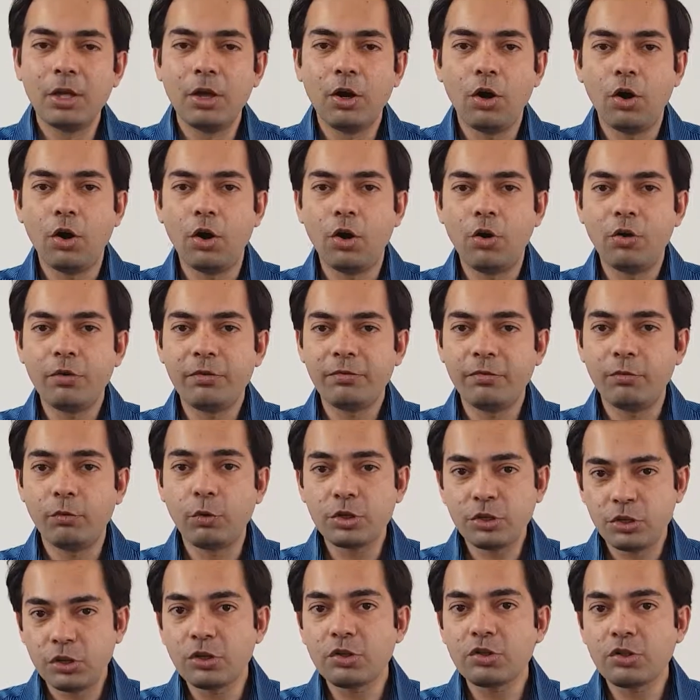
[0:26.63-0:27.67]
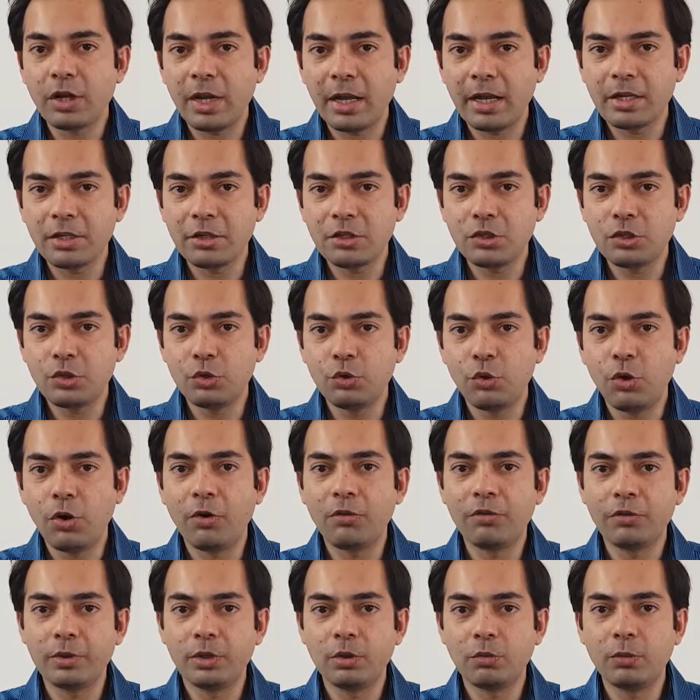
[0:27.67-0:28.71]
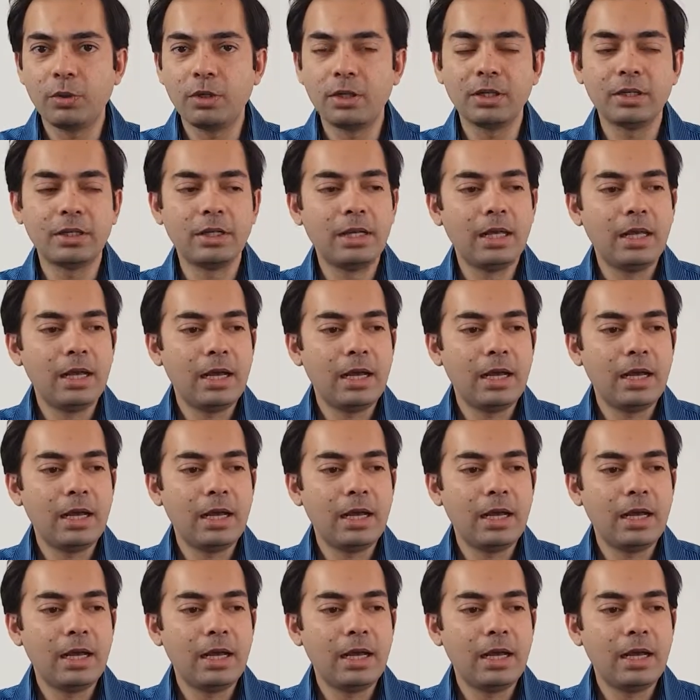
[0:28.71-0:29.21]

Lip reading: of what you're trying to offer the world.